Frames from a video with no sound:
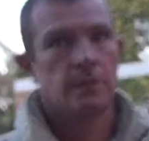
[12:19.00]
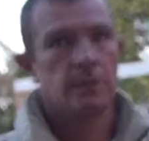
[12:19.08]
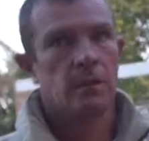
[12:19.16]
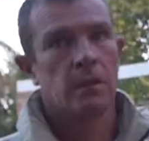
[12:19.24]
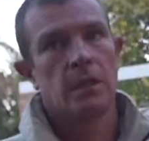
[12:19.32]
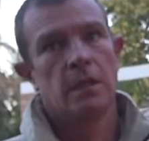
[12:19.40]

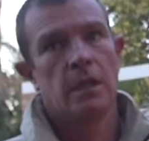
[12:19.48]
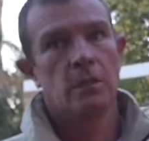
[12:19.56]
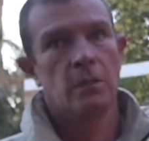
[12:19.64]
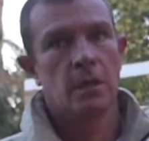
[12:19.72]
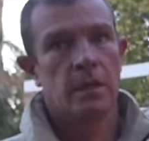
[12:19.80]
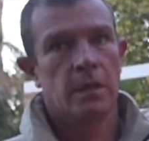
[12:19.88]
So they
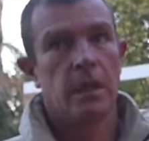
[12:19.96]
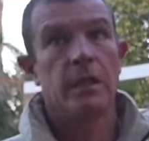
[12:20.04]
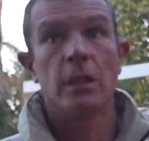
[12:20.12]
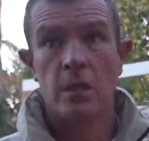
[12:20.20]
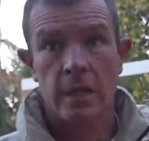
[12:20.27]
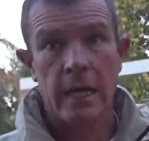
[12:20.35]
don't work there.
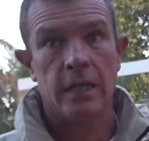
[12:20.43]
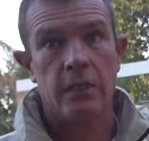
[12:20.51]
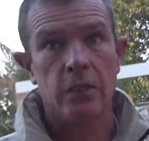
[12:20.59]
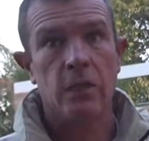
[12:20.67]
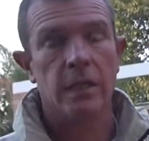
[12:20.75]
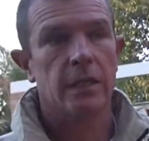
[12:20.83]
You can
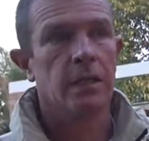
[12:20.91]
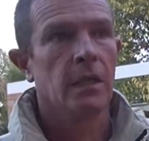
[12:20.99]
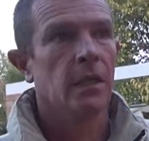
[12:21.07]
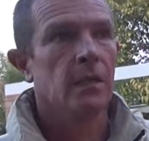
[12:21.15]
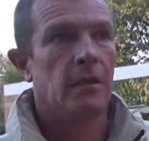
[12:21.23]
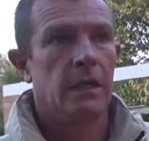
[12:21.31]
do it,
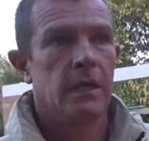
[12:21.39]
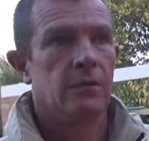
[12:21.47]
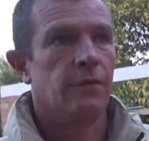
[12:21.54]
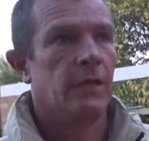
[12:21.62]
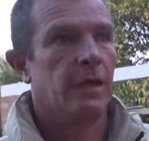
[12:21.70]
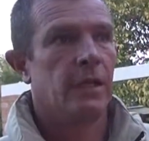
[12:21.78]
but it's
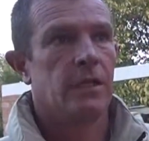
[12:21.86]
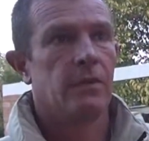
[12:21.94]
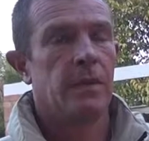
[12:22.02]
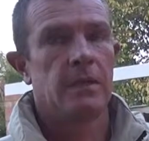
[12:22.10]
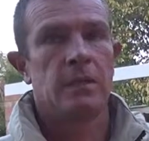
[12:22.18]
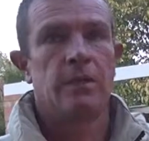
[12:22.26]
very
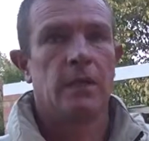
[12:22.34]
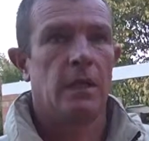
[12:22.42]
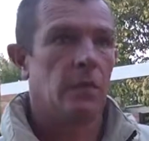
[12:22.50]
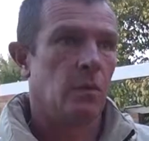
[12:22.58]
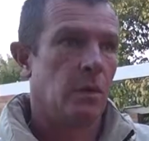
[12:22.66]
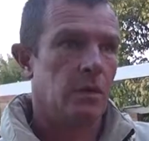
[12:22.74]
expensive. Then
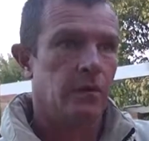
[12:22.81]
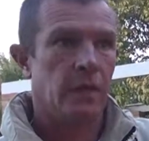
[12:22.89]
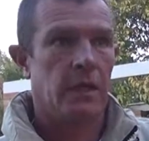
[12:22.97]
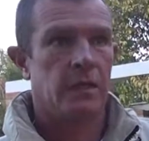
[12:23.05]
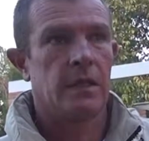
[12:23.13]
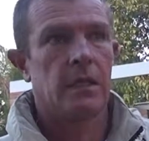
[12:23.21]
it works
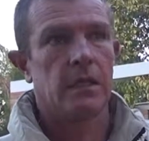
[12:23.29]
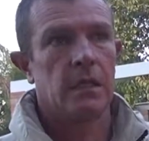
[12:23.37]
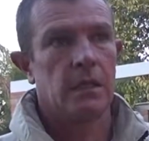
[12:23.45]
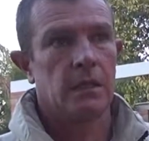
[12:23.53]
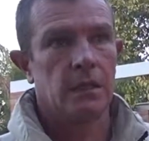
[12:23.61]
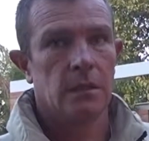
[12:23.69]
via
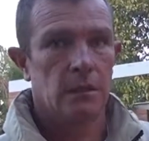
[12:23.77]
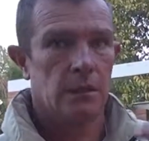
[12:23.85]
satellite.